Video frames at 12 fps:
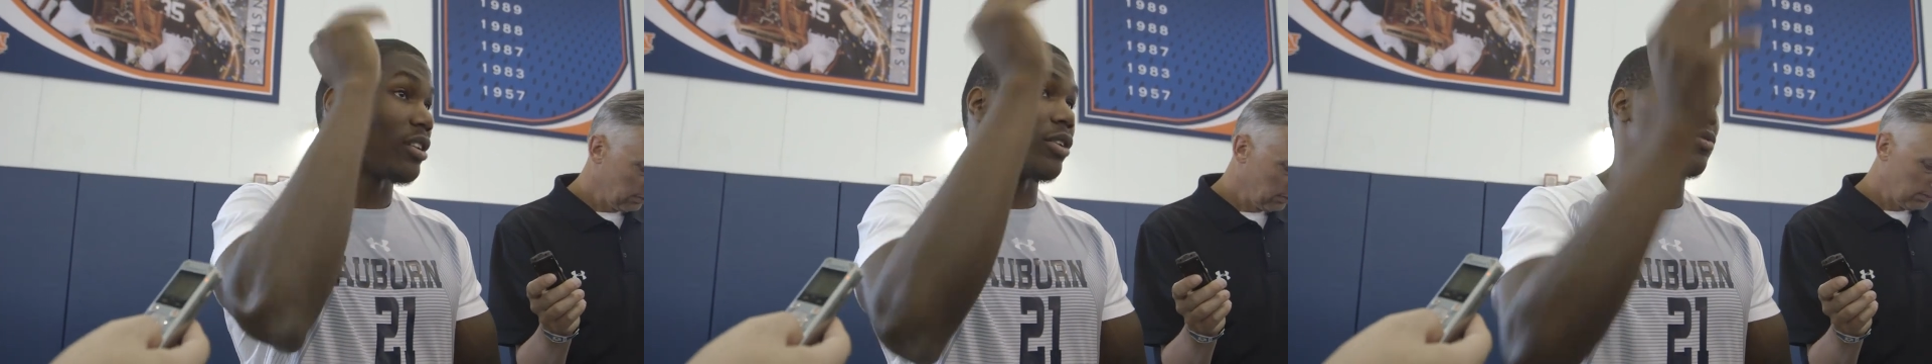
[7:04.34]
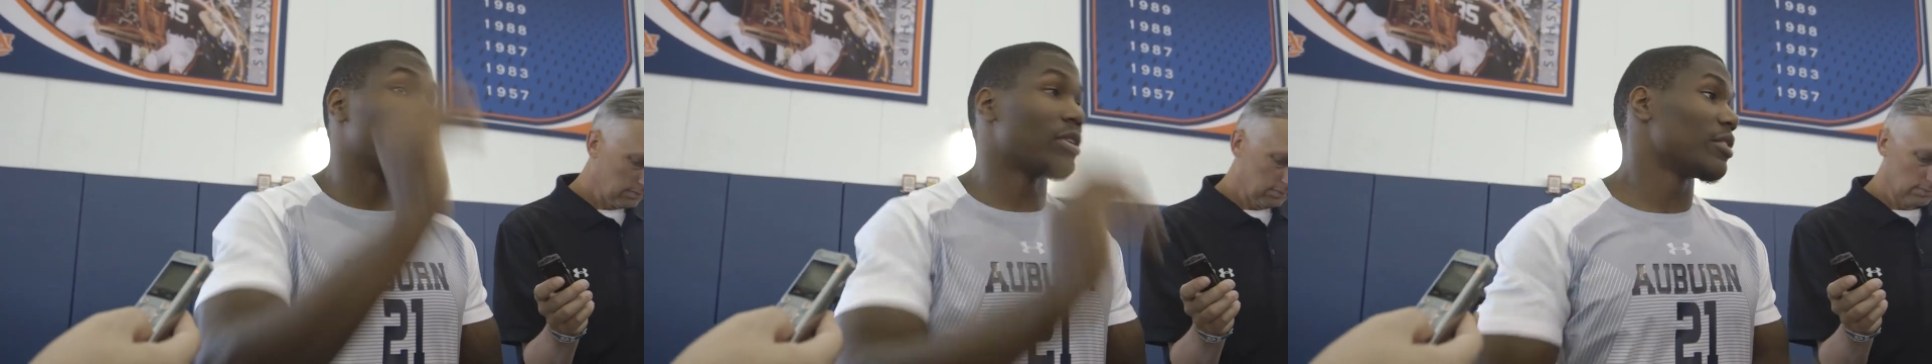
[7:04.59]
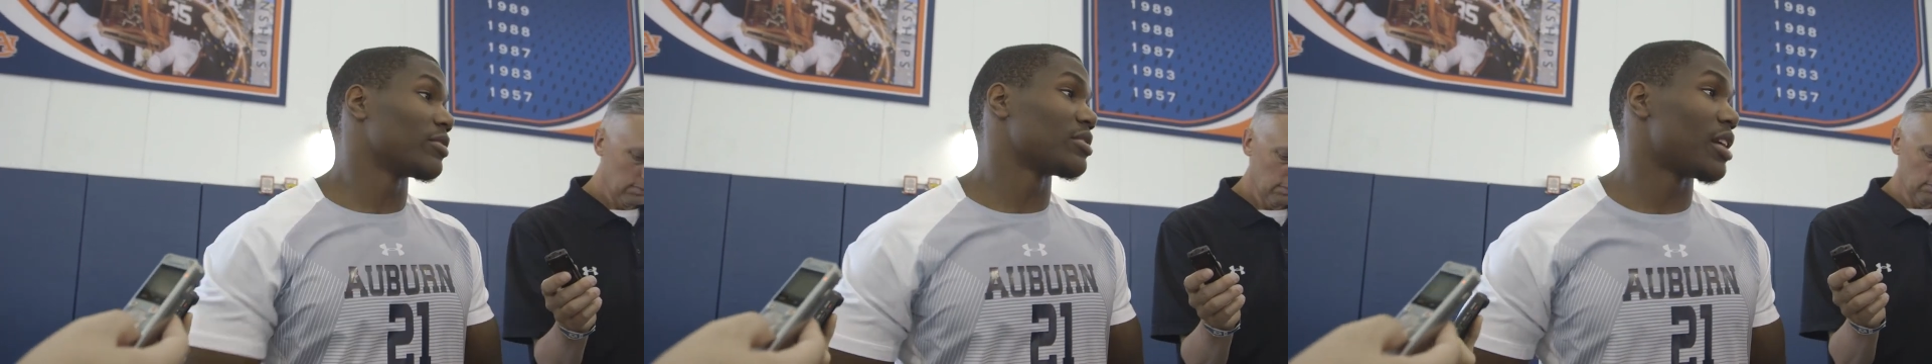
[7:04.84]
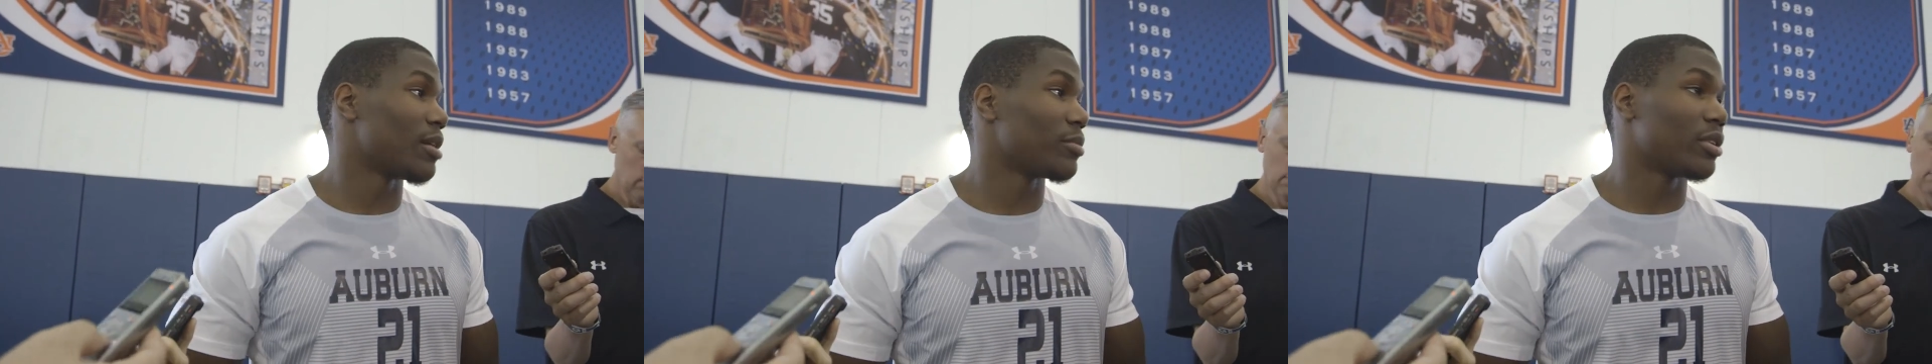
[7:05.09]
get it over whatever the
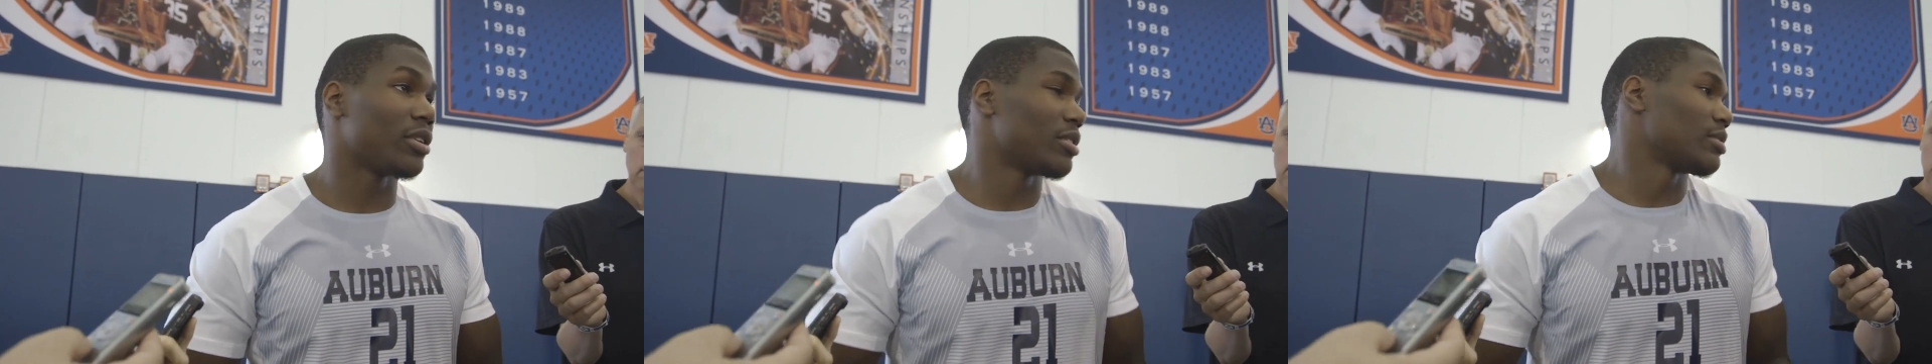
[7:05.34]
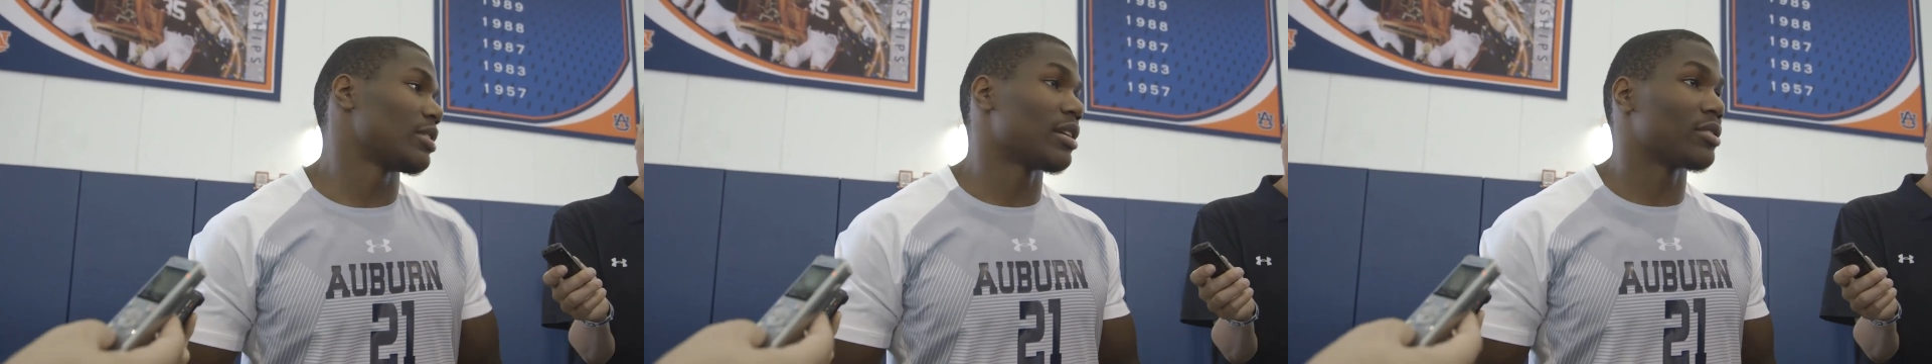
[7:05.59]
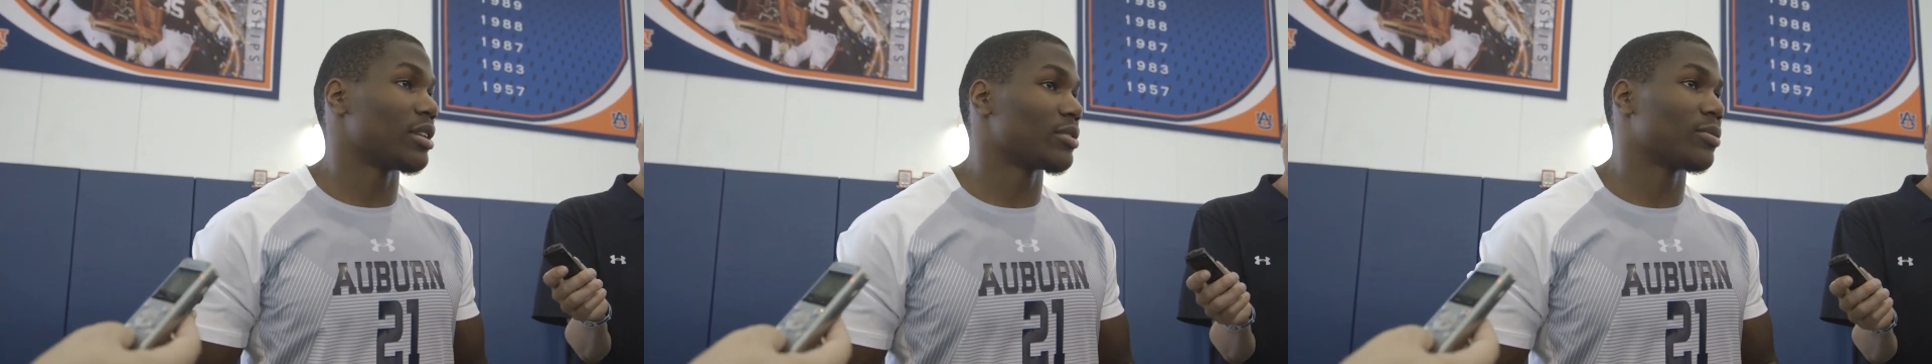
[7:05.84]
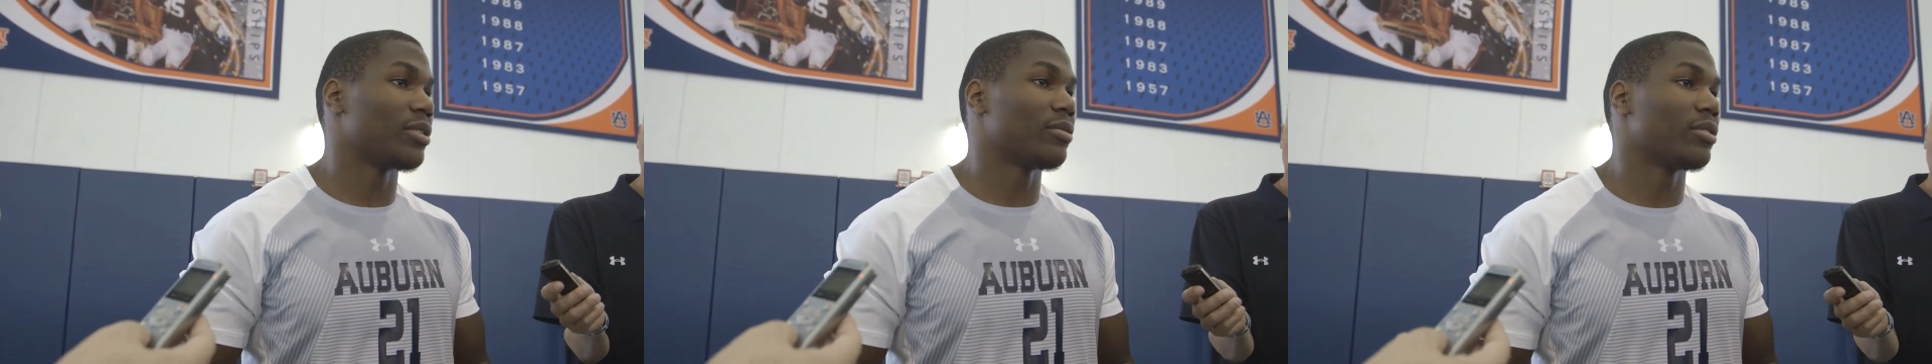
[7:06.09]
time was. That's that's
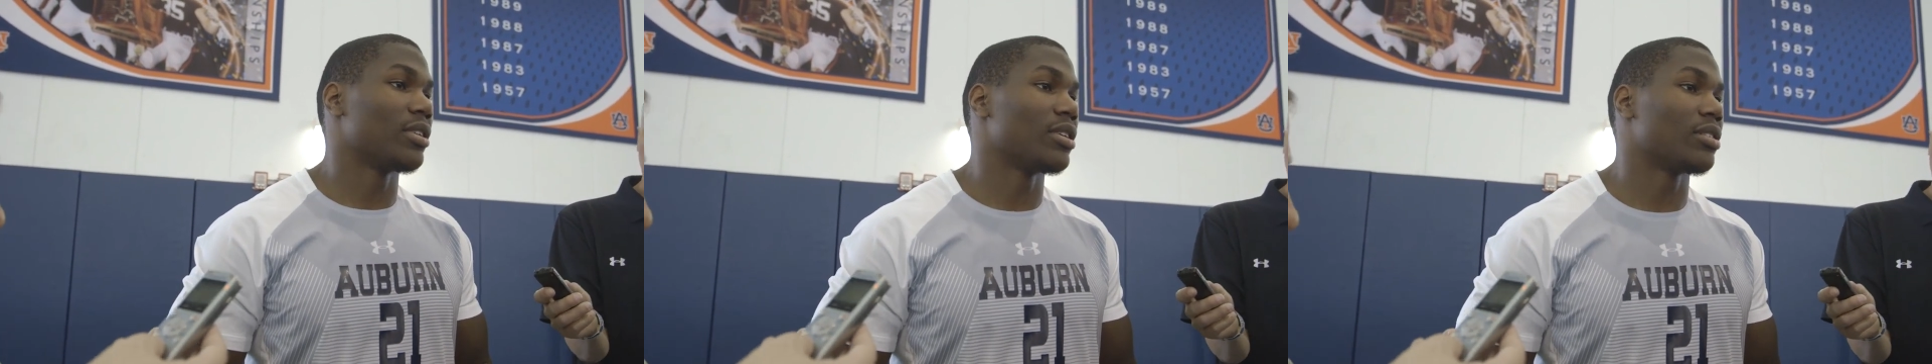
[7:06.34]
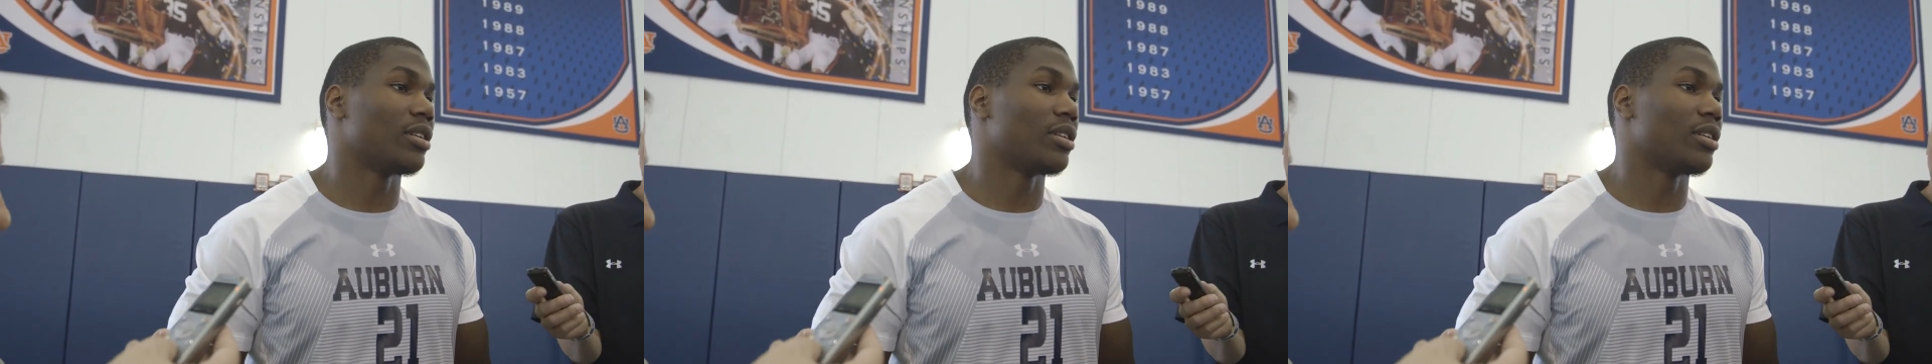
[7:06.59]
what it was.